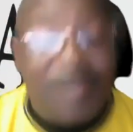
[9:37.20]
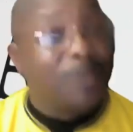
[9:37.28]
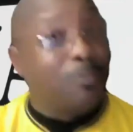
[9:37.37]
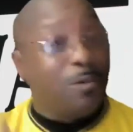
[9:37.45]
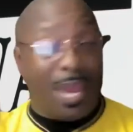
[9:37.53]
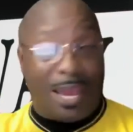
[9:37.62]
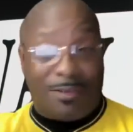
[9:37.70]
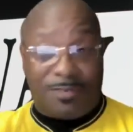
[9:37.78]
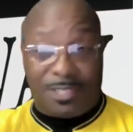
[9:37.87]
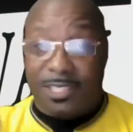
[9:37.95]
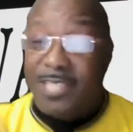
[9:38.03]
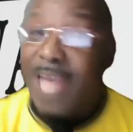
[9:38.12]
we have
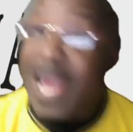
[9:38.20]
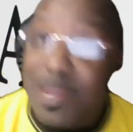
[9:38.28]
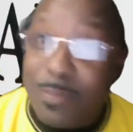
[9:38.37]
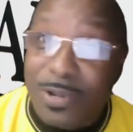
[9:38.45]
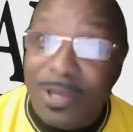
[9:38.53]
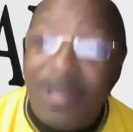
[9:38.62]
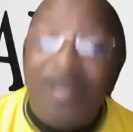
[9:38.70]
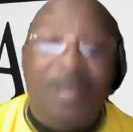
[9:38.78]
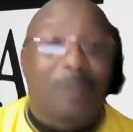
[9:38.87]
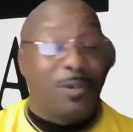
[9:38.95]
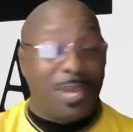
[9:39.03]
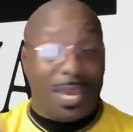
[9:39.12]
to type,
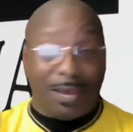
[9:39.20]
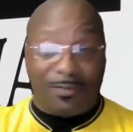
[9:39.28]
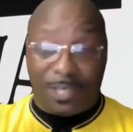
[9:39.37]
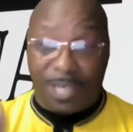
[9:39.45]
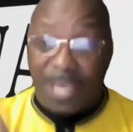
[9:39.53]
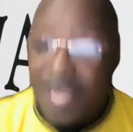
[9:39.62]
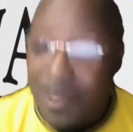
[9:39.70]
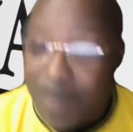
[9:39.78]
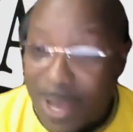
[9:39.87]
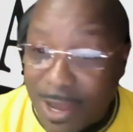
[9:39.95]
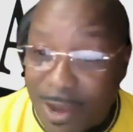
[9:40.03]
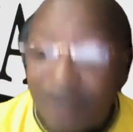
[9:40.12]
we have to
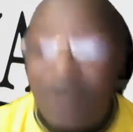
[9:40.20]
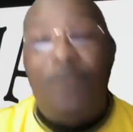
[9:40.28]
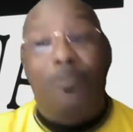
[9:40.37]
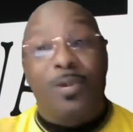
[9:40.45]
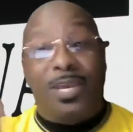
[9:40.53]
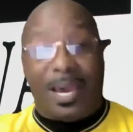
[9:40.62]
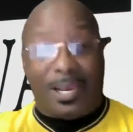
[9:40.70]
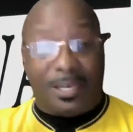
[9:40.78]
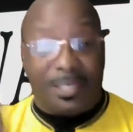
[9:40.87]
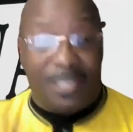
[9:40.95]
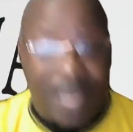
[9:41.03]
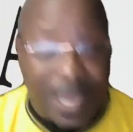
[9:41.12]
email, we got to
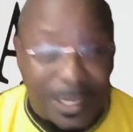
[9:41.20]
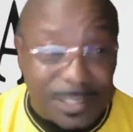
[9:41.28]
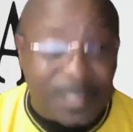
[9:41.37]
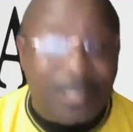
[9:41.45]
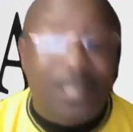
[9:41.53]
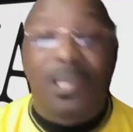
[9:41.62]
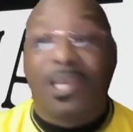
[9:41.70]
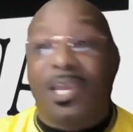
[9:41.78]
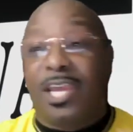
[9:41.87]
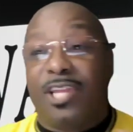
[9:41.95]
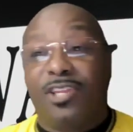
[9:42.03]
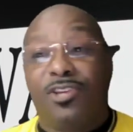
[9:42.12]
text
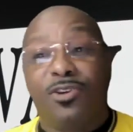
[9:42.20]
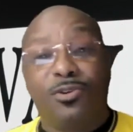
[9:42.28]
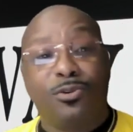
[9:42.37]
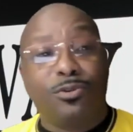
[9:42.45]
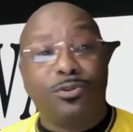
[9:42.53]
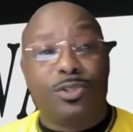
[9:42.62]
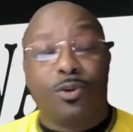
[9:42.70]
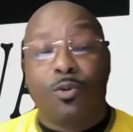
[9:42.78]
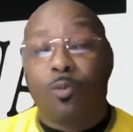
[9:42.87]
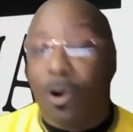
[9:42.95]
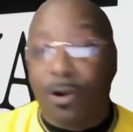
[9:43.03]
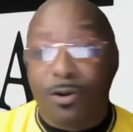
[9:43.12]
and use
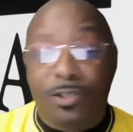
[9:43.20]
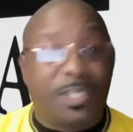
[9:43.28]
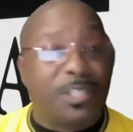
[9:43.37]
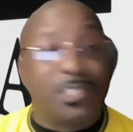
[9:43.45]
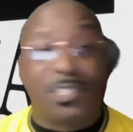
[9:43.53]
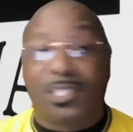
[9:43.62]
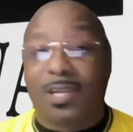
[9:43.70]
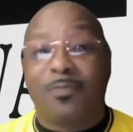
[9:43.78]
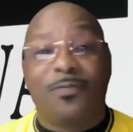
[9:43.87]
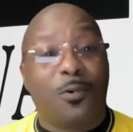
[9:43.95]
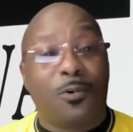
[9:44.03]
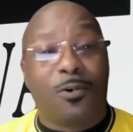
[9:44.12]
words in some
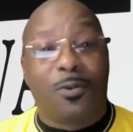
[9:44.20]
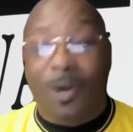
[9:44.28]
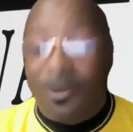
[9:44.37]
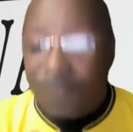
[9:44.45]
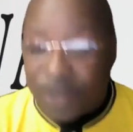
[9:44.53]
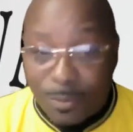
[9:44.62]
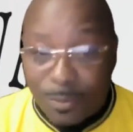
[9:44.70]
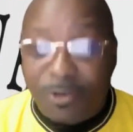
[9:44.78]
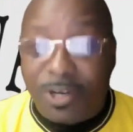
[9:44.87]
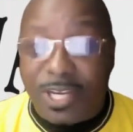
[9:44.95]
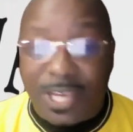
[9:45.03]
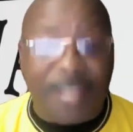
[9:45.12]
form of
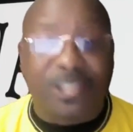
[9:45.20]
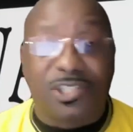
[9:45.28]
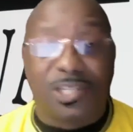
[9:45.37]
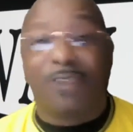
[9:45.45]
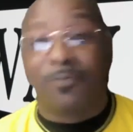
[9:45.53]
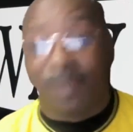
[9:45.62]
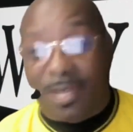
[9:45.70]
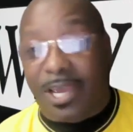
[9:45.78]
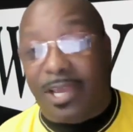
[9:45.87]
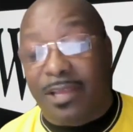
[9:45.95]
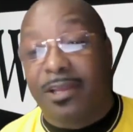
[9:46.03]
communication every day.